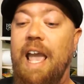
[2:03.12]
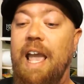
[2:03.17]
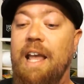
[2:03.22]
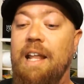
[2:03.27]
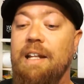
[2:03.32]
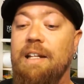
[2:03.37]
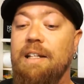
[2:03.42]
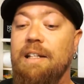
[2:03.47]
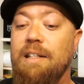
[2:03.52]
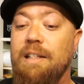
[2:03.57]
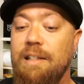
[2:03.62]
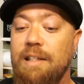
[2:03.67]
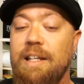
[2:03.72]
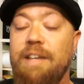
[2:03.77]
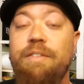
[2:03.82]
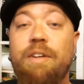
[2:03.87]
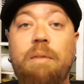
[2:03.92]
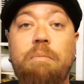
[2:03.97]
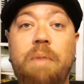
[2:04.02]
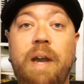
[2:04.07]
and
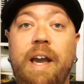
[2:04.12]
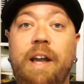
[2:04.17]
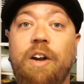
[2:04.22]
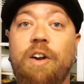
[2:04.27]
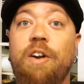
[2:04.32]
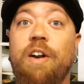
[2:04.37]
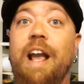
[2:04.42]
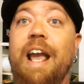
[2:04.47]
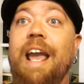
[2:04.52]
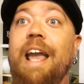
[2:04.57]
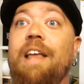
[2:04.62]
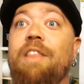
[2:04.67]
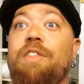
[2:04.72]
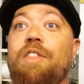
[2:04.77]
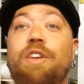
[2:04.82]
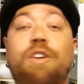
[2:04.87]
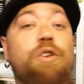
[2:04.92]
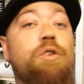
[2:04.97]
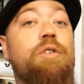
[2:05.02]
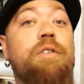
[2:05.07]
living matter
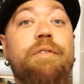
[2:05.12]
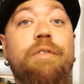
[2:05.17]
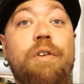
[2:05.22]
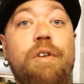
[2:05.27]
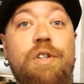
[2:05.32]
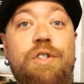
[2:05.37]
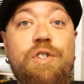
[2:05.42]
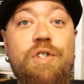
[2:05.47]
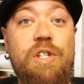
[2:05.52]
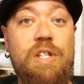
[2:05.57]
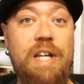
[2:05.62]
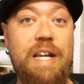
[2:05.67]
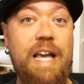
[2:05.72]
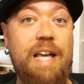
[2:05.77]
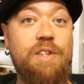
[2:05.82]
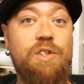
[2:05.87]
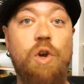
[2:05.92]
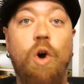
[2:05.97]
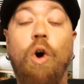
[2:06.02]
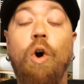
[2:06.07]
and the universe
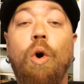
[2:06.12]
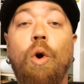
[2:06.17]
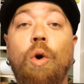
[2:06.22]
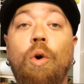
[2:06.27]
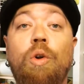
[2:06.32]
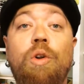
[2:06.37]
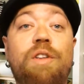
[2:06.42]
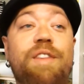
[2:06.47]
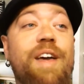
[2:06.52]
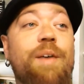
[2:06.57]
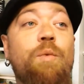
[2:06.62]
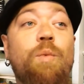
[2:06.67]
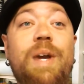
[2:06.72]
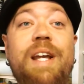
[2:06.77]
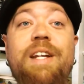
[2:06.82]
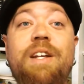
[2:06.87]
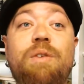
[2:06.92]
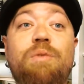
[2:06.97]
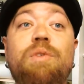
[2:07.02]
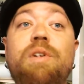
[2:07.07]
as a whole that
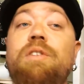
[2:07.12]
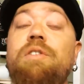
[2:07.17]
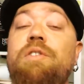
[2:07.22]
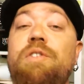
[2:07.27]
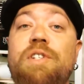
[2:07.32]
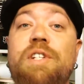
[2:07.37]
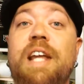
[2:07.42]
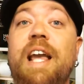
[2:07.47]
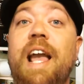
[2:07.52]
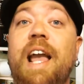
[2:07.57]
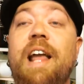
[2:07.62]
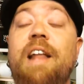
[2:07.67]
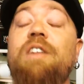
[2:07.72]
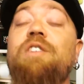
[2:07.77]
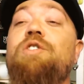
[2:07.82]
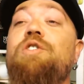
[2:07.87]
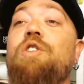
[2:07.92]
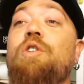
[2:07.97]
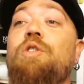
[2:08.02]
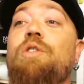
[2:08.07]
we don't
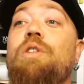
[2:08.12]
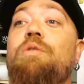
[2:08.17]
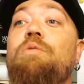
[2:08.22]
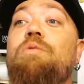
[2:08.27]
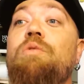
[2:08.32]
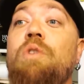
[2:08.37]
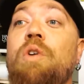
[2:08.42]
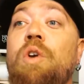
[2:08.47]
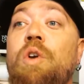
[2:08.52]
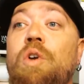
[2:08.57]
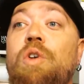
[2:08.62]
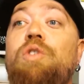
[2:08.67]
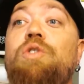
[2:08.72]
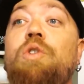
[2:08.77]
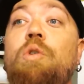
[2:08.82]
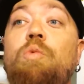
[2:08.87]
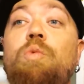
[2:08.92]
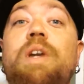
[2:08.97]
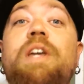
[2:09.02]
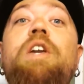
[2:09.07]
understand so that
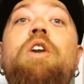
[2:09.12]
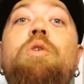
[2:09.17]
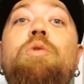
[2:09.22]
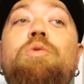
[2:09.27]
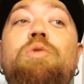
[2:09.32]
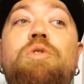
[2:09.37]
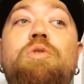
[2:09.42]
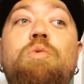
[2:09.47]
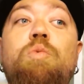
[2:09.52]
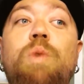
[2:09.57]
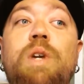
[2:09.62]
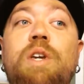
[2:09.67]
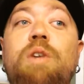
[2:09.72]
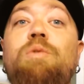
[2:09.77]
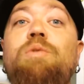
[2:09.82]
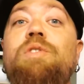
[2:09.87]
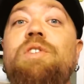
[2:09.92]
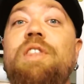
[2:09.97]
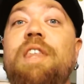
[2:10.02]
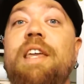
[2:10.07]
so we use we
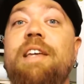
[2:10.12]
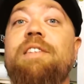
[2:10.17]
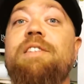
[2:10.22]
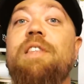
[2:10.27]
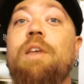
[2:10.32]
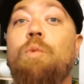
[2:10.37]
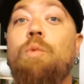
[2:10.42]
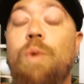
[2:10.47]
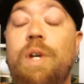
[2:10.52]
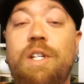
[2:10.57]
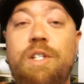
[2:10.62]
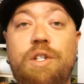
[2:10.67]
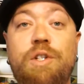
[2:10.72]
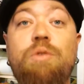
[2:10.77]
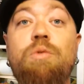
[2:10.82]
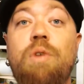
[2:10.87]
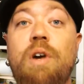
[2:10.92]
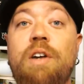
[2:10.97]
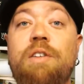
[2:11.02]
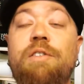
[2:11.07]
use things that we
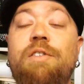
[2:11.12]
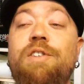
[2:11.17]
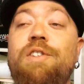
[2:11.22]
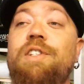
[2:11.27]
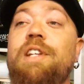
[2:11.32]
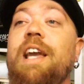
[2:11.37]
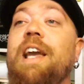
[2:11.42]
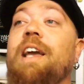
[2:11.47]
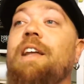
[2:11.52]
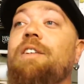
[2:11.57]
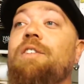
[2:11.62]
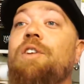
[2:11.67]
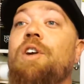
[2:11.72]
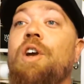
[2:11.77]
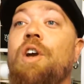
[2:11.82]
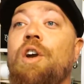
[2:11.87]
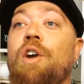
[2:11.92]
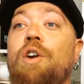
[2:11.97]
do understand